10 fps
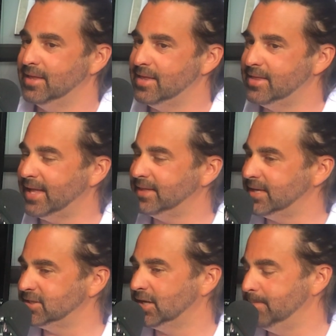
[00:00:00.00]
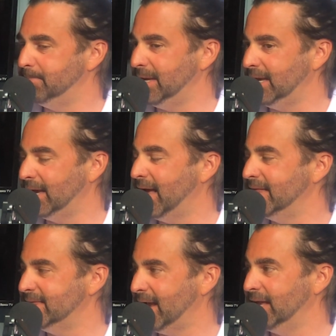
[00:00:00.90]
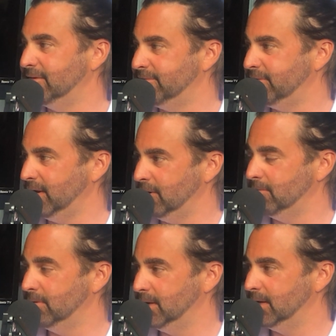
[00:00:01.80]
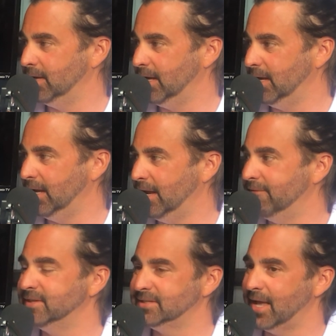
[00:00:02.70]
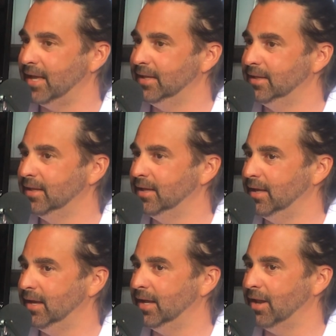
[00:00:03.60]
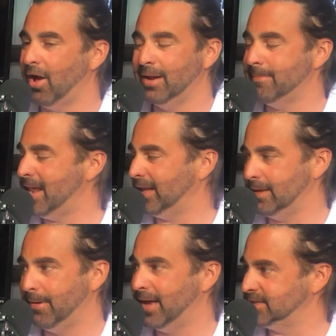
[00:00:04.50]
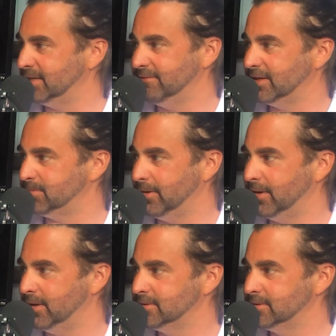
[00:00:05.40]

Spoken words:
that this could be a negative for you if it's not an automatically positive experience.